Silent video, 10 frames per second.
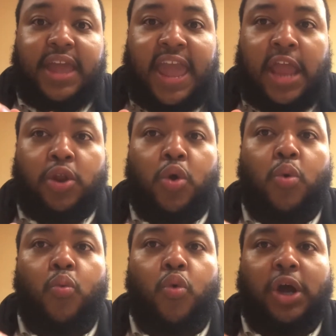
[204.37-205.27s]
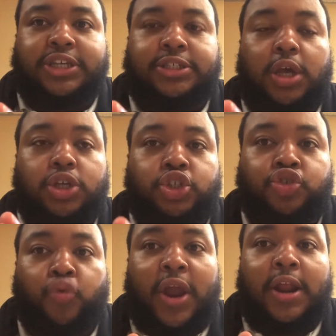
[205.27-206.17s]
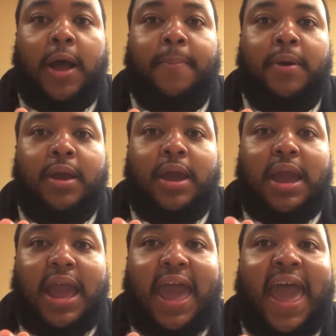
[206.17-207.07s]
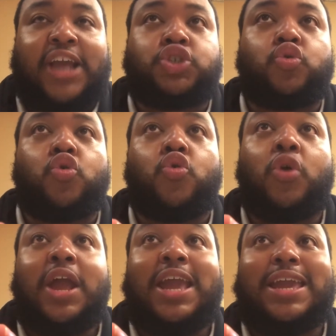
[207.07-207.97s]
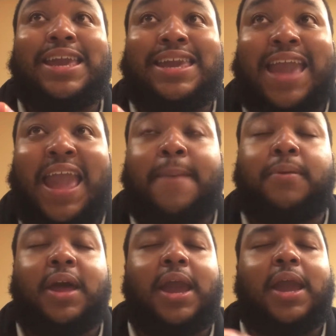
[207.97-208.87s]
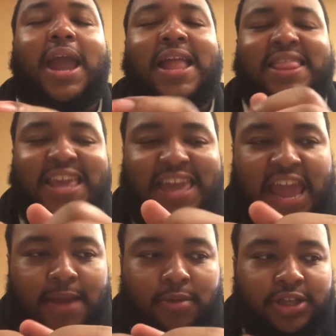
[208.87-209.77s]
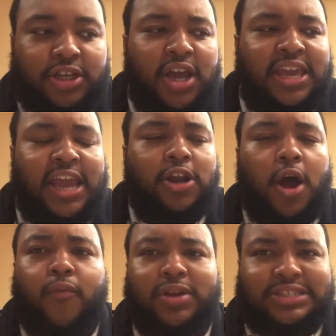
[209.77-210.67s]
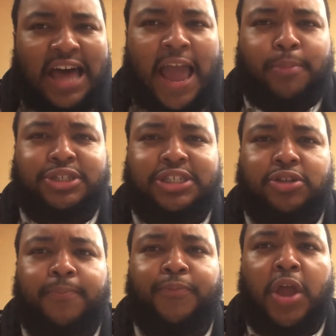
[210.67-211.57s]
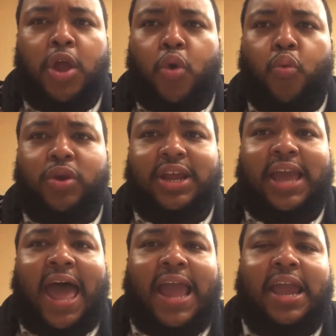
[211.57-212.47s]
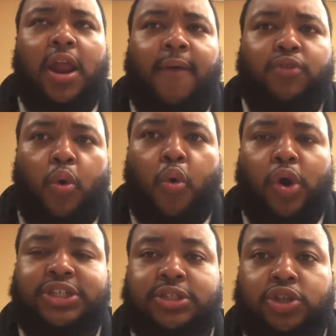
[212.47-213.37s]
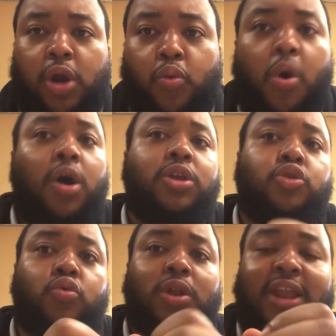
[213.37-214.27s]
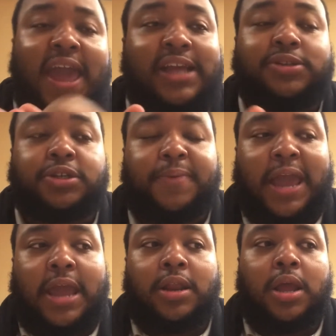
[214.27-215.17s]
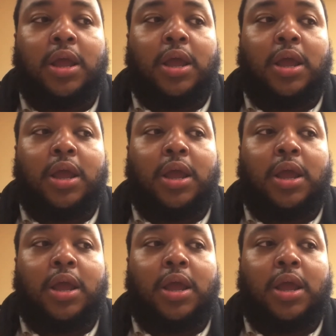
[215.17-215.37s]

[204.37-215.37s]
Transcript: It was straight up actual gameplay, and the game looks good. Kicking off with a time system when the guy got off the horse and started walking through the lands of Japan.